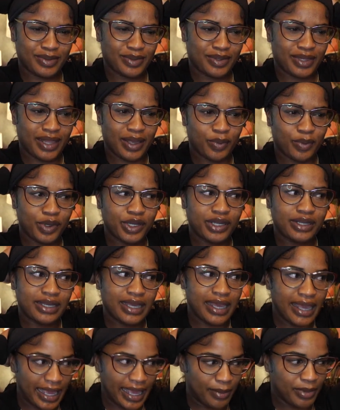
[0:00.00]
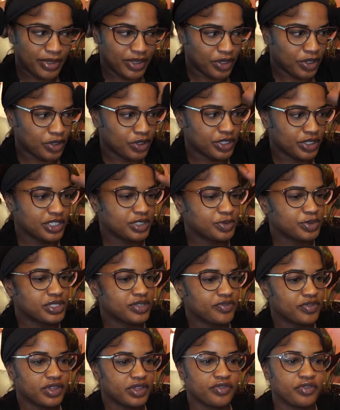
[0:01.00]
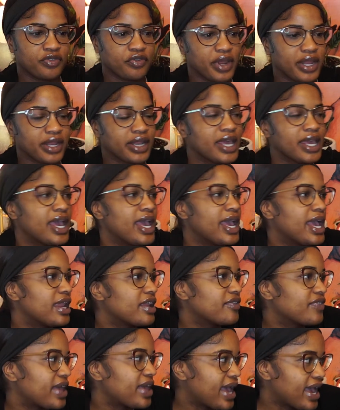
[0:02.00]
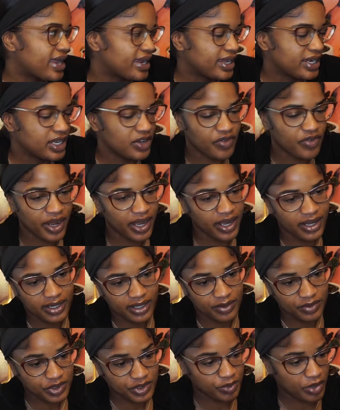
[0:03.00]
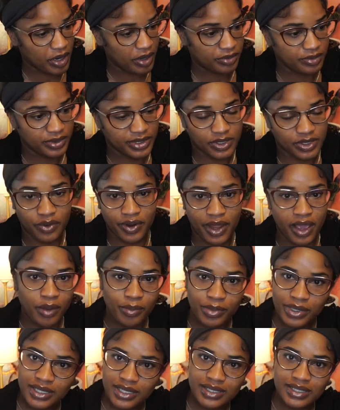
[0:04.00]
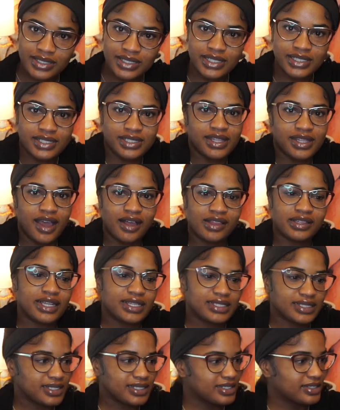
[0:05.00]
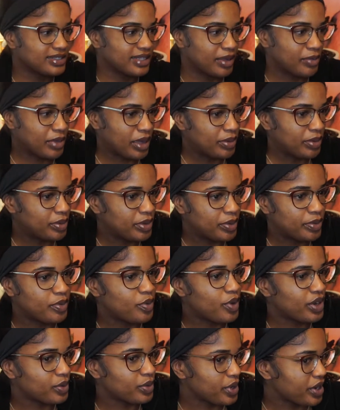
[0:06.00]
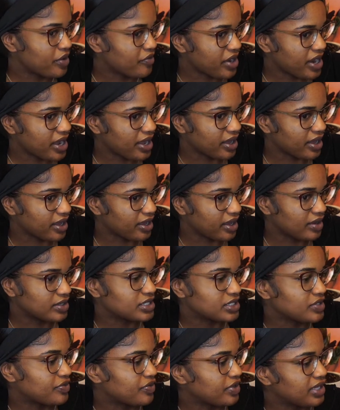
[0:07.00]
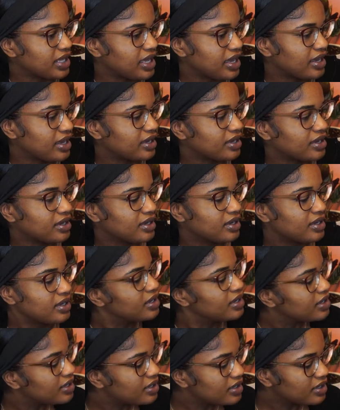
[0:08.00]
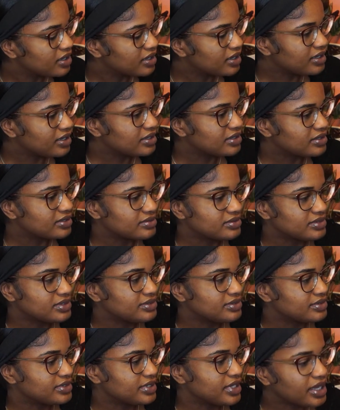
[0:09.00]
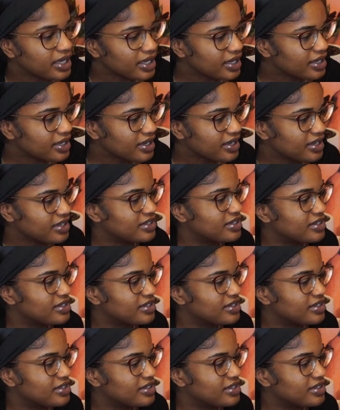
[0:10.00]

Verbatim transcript: Like we came in there looking specifically for red. And if they had any red, it was probably sold out because it's the holiday season. Like maybe people want to wear red. I just feel like, duh.